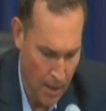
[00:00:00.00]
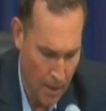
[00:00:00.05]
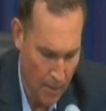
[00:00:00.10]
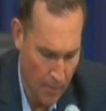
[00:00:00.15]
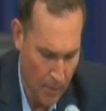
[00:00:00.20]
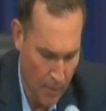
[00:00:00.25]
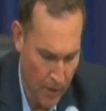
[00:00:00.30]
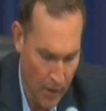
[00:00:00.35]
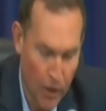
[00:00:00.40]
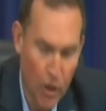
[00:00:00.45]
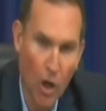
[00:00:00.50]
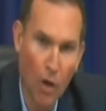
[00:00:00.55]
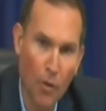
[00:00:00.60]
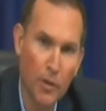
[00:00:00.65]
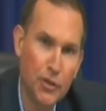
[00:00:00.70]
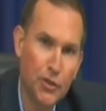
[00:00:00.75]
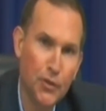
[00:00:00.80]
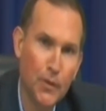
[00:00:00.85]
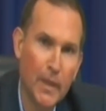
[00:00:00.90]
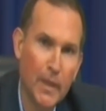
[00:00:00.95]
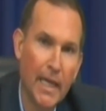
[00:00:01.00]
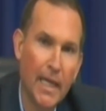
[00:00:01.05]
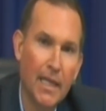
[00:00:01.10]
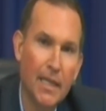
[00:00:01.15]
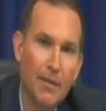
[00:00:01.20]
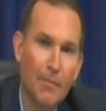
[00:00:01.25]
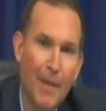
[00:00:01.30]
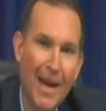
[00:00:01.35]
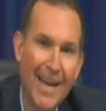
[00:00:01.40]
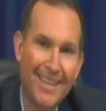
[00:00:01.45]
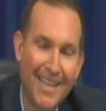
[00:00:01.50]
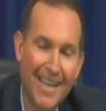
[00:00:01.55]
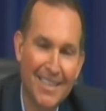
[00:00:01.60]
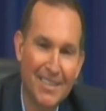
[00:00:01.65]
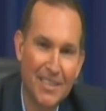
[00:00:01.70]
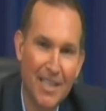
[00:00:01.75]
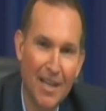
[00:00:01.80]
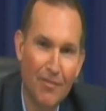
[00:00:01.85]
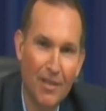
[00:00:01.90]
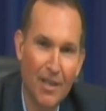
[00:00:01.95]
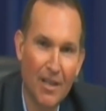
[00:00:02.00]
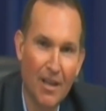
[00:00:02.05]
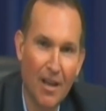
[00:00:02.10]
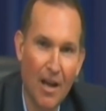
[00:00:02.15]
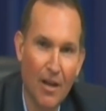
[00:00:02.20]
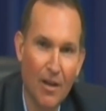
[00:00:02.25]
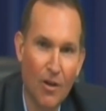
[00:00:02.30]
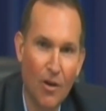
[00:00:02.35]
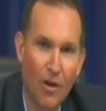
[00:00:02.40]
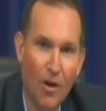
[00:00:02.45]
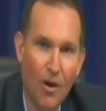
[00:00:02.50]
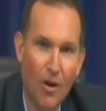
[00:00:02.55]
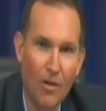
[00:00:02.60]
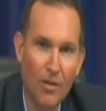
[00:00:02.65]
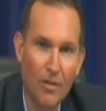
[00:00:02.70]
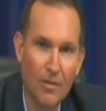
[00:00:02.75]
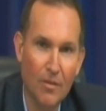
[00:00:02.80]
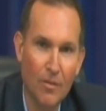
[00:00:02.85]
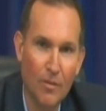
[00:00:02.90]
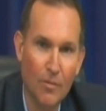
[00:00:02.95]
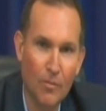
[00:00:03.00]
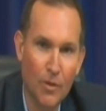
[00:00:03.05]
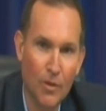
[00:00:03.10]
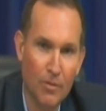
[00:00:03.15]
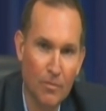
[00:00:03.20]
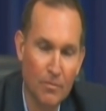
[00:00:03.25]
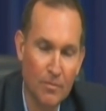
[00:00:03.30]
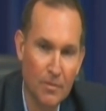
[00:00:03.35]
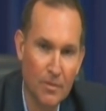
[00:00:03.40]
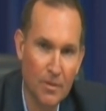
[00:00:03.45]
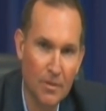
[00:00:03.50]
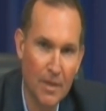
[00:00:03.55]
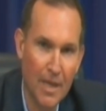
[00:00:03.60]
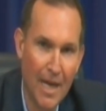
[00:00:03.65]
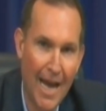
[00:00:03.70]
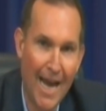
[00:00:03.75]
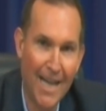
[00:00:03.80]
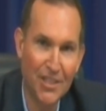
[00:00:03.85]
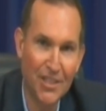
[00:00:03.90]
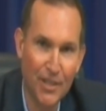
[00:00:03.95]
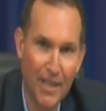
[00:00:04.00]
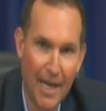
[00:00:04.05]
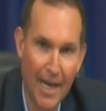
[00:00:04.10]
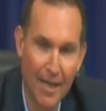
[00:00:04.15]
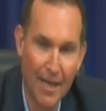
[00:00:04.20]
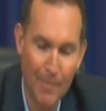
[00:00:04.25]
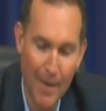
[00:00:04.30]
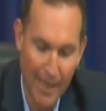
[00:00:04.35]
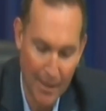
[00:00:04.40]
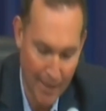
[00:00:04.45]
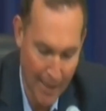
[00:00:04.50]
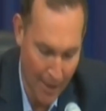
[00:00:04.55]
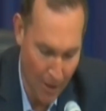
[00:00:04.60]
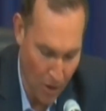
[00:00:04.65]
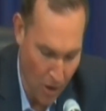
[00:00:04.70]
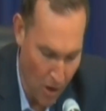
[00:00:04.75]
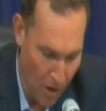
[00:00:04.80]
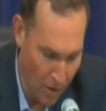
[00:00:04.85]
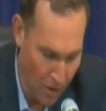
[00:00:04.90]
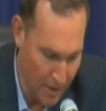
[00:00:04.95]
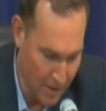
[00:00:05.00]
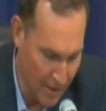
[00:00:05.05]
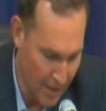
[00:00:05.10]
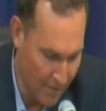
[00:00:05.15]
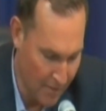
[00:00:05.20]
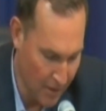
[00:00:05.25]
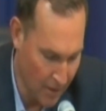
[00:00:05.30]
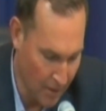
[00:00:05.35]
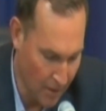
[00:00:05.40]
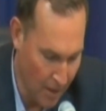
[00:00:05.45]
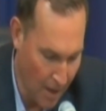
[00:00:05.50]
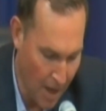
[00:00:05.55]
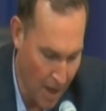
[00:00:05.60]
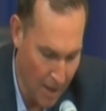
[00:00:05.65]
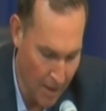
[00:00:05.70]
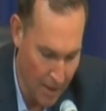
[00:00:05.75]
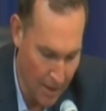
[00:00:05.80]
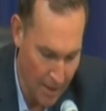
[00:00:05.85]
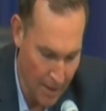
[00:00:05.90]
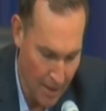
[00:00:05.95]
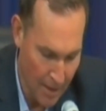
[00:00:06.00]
I'm gonna encourage you again to make that 7 o'clock call. We're hashtag make that call at 7 o'clock.